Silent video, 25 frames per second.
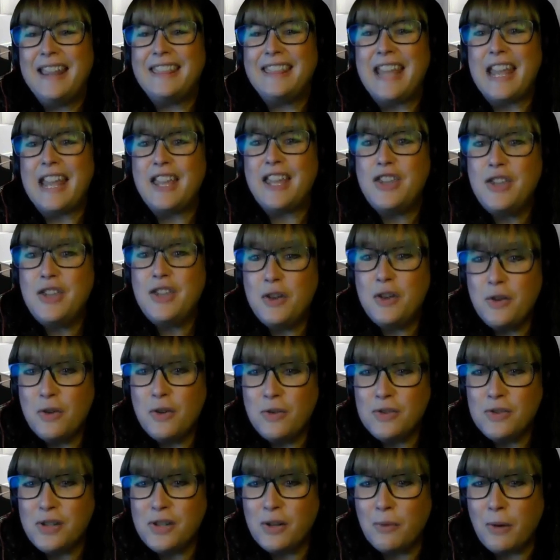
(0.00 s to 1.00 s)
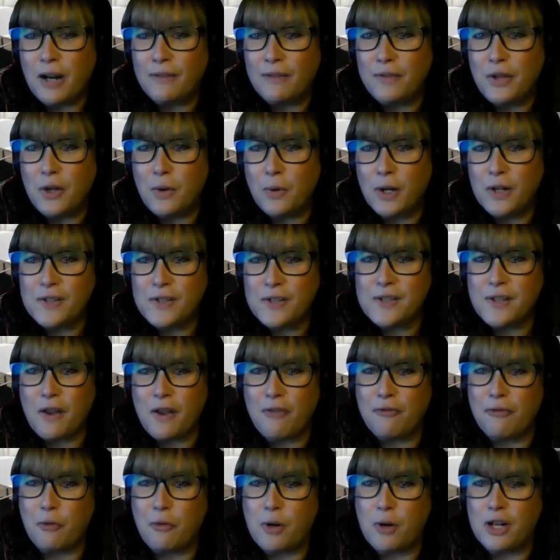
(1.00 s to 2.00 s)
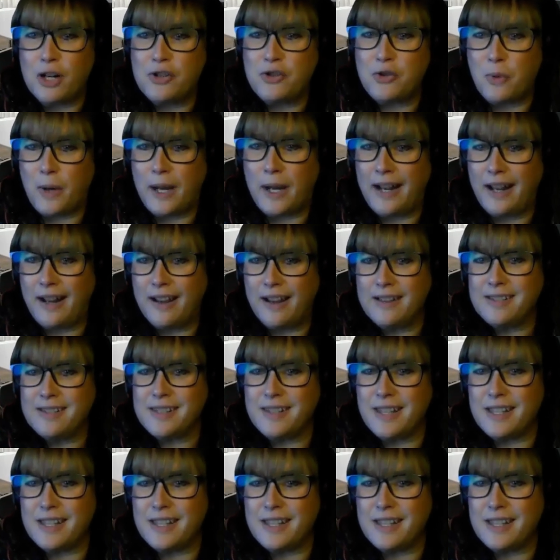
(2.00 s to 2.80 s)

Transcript: Thank you to our viewers for joining us